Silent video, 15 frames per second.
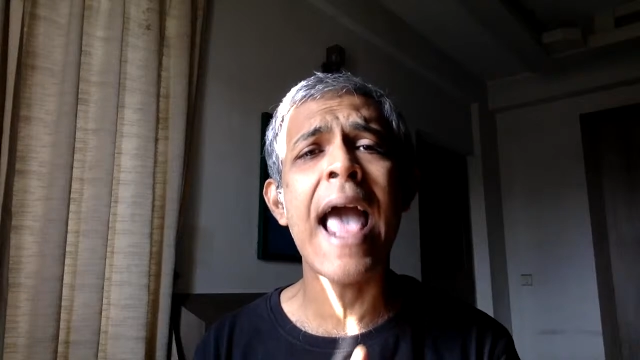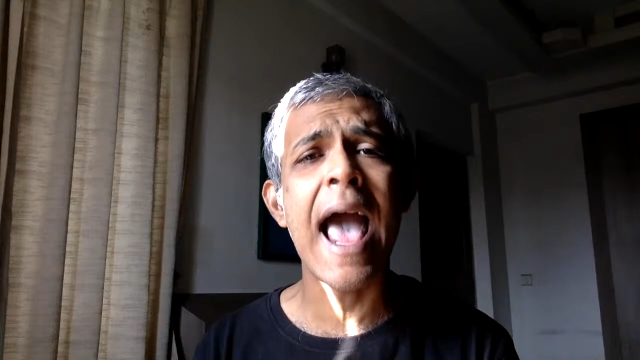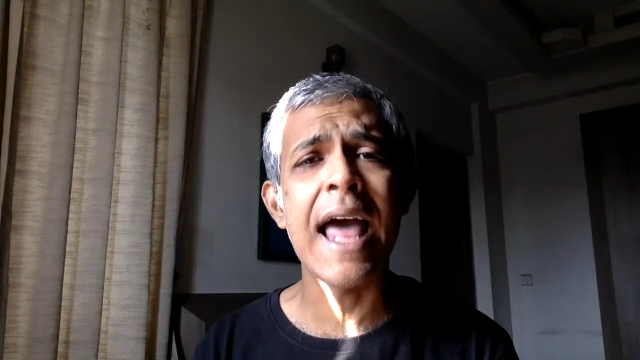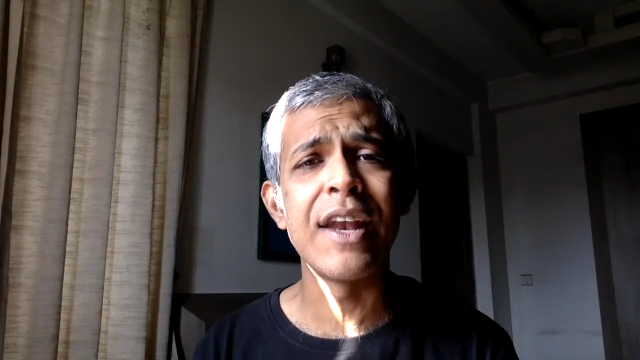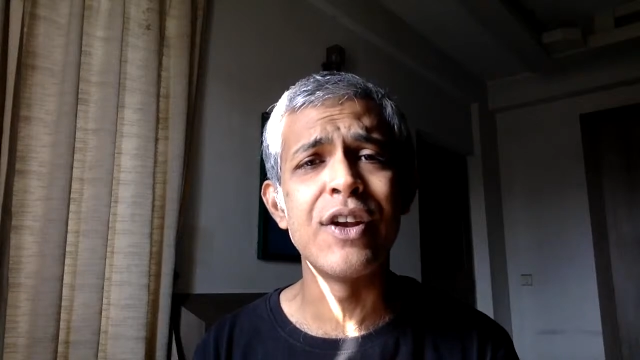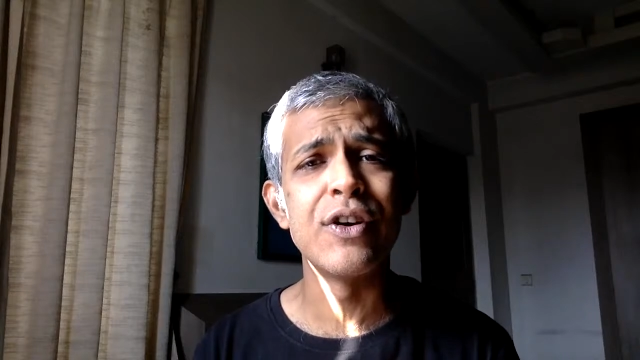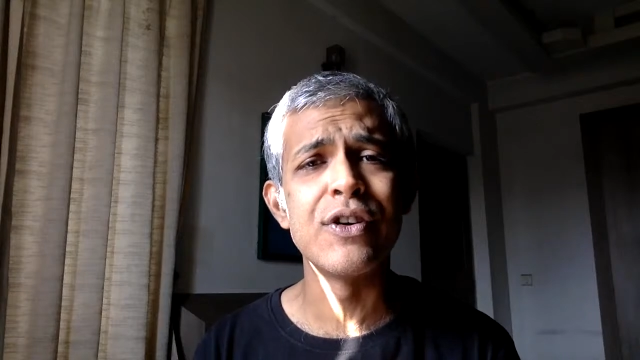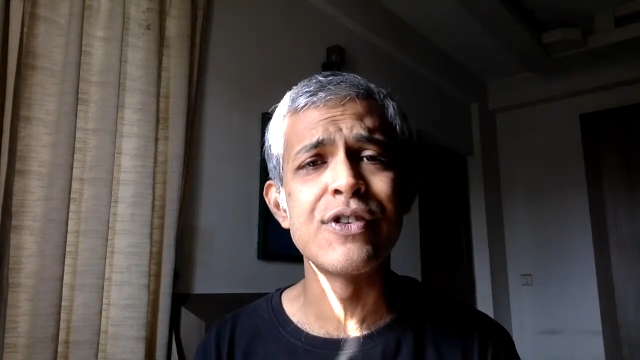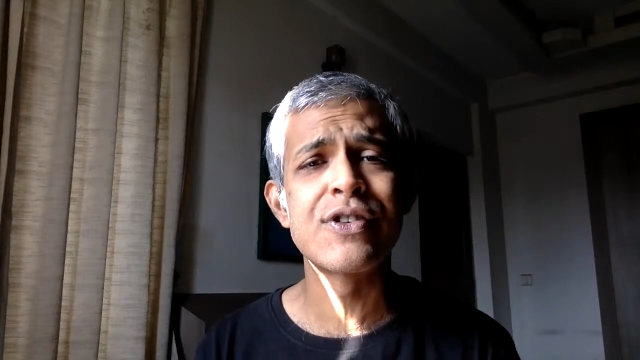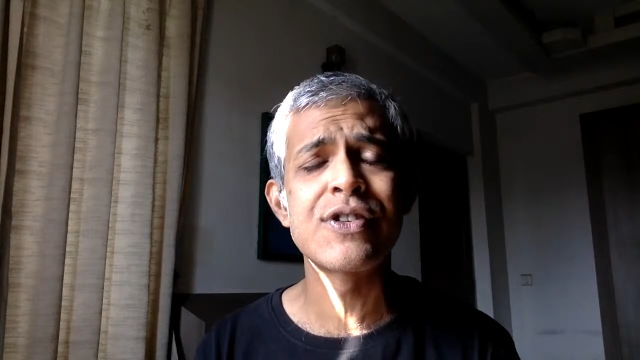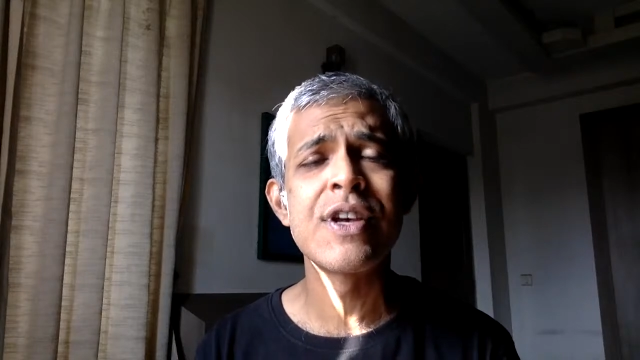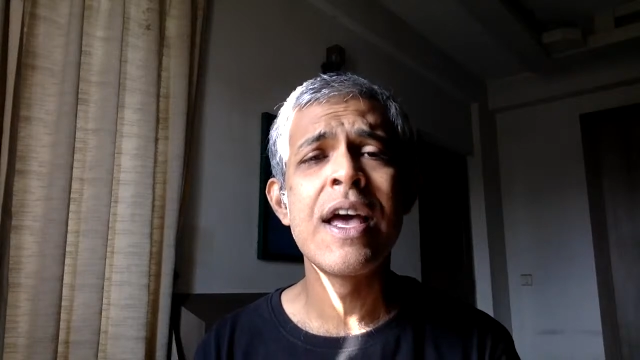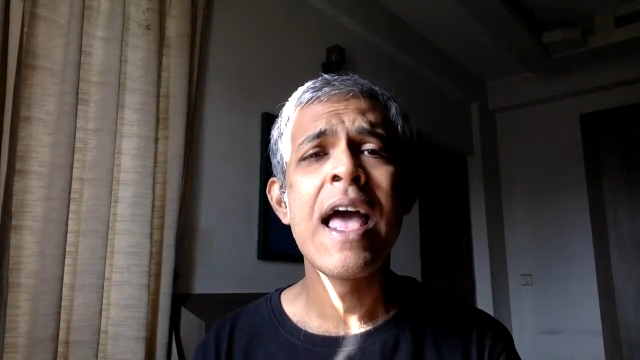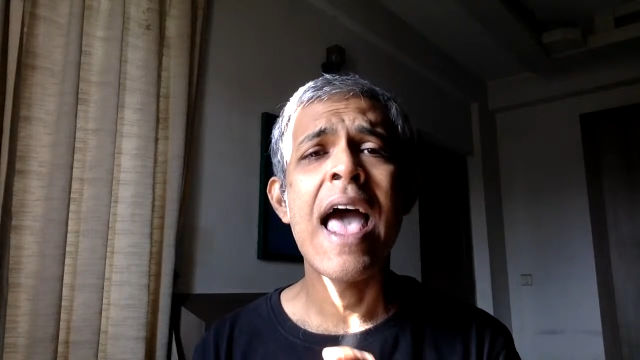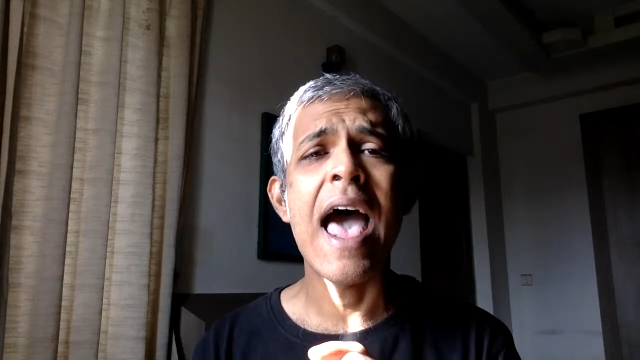handles
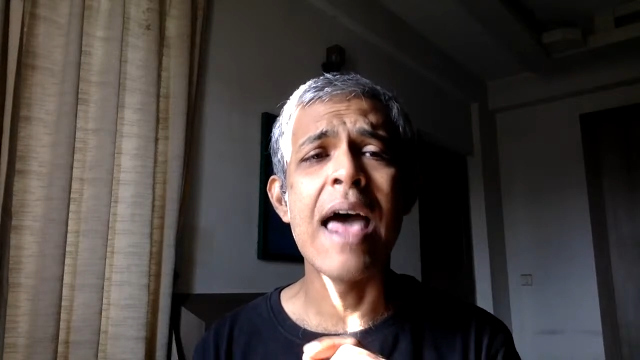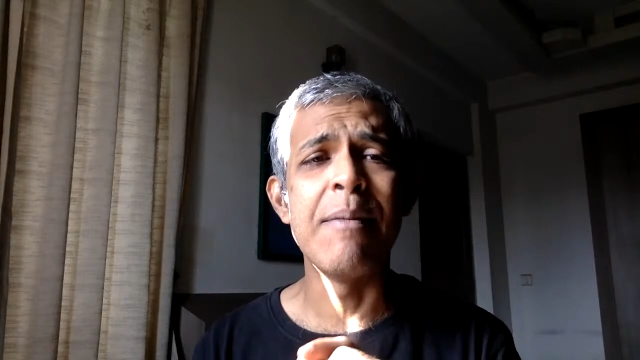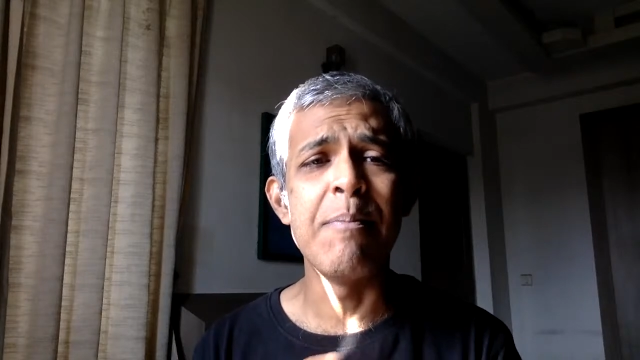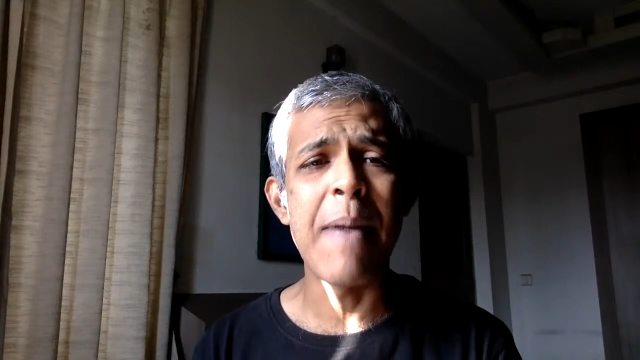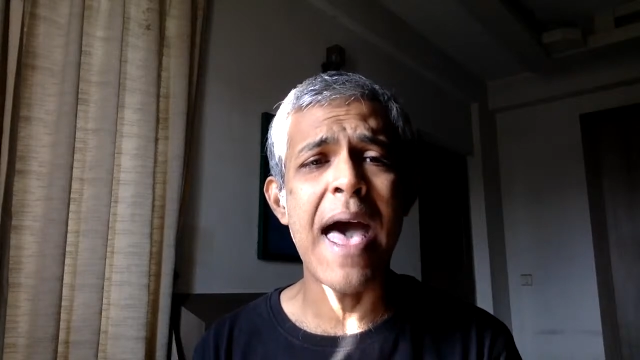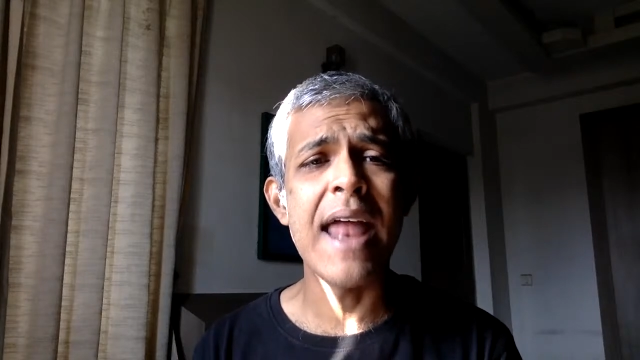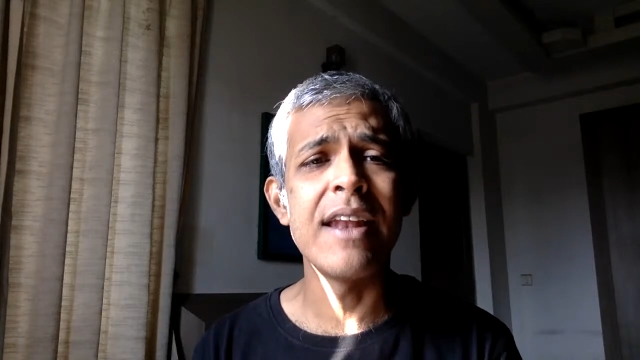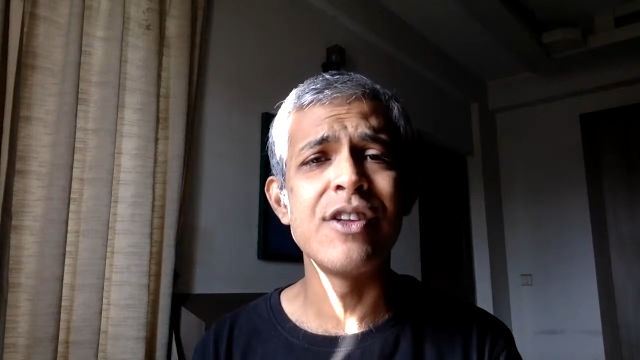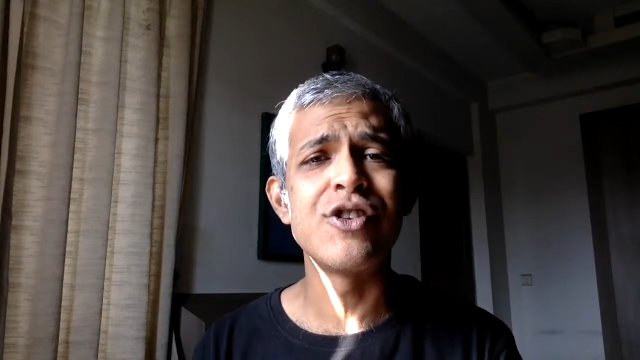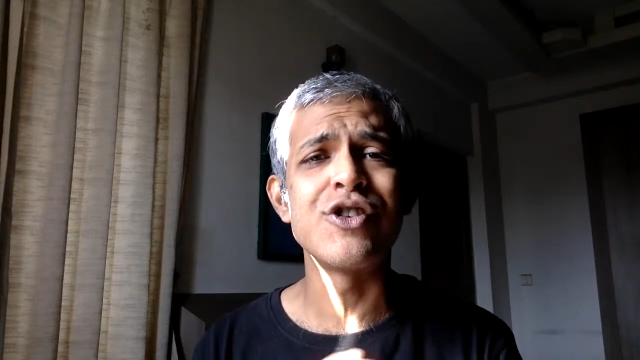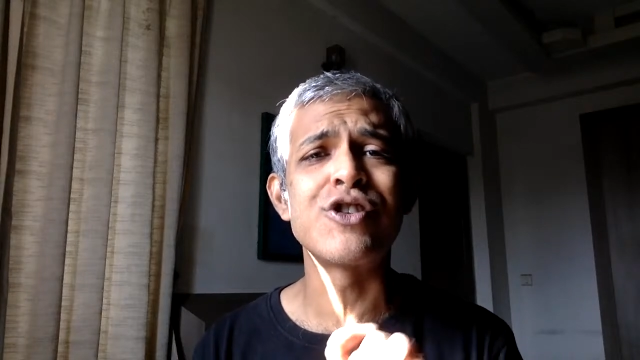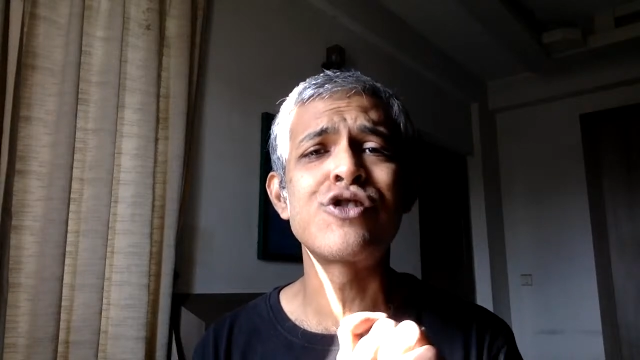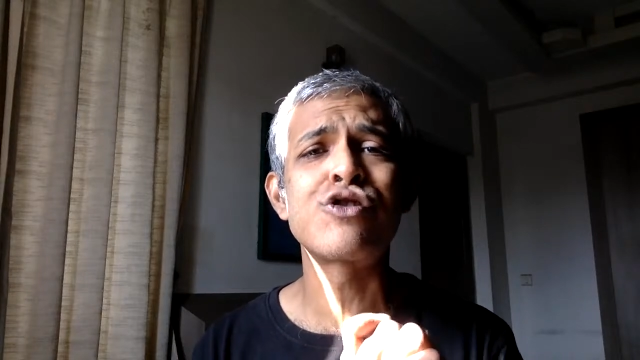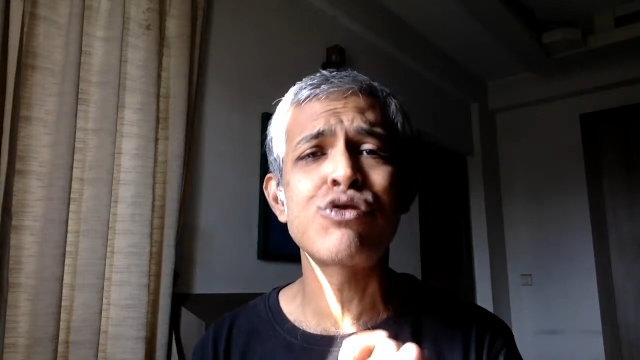and manages